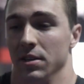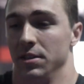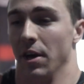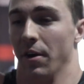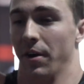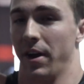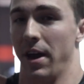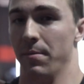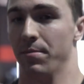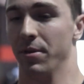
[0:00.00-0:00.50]

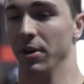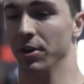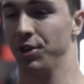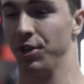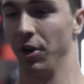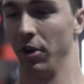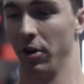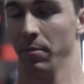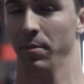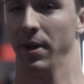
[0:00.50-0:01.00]
So keep those
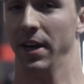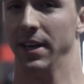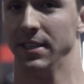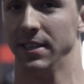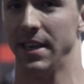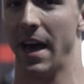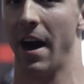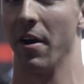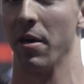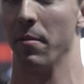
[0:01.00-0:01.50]
shoulder blades
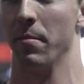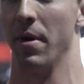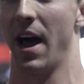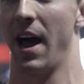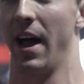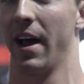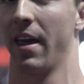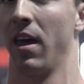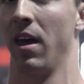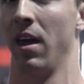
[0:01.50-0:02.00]
down and
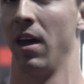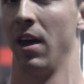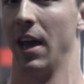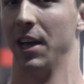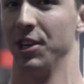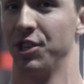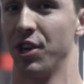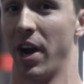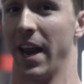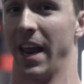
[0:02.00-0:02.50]
back,
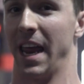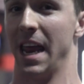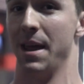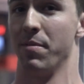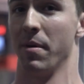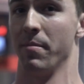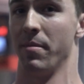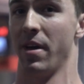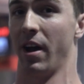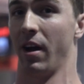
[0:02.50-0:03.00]
and try to keep
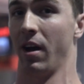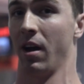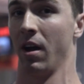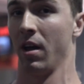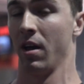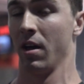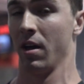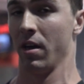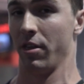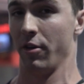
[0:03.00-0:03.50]
them there
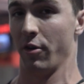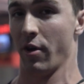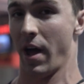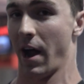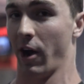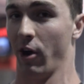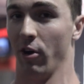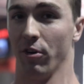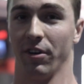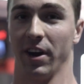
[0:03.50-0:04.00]
through
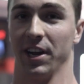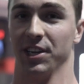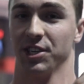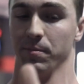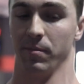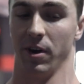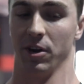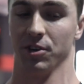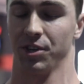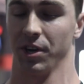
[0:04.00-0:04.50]
that whole range
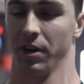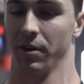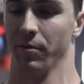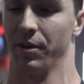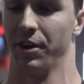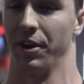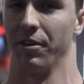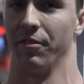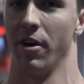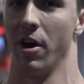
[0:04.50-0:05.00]
of motion
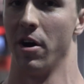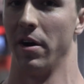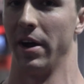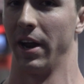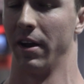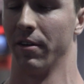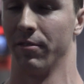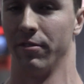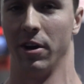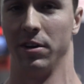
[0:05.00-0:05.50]
when you're
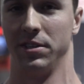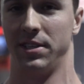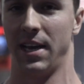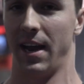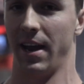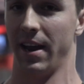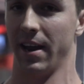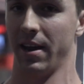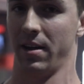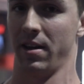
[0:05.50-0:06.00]
rowing,
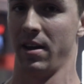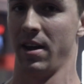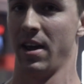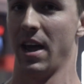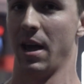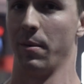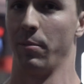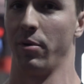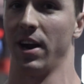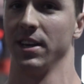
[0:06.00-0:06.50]
rotating,
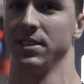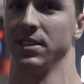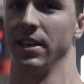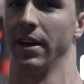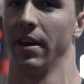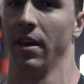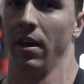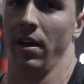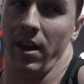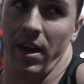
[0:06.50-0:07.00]
and pressing.
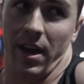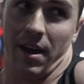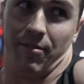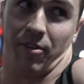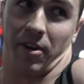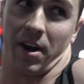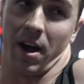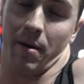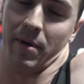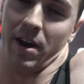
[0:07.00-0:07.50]
If
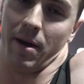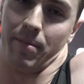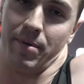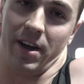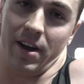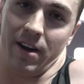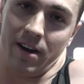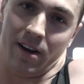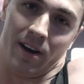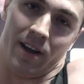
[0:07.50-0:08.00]
you're coming up
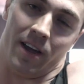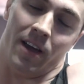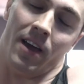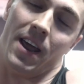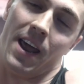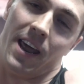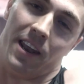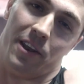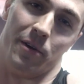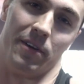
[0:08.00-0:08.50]
here
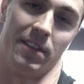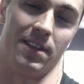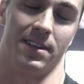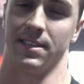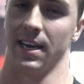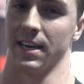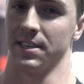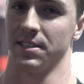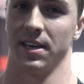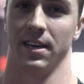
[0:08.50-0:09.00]
and doing these
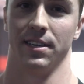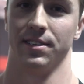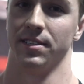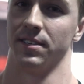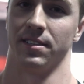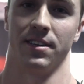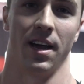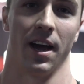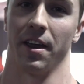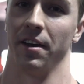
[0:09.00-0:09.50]
exercises,
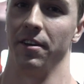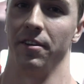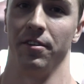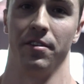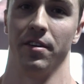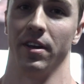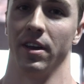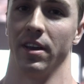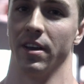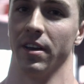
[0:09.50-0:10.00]
it's not going to do
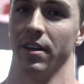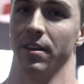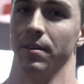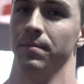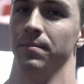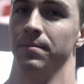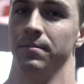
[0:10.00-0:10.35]
you any good.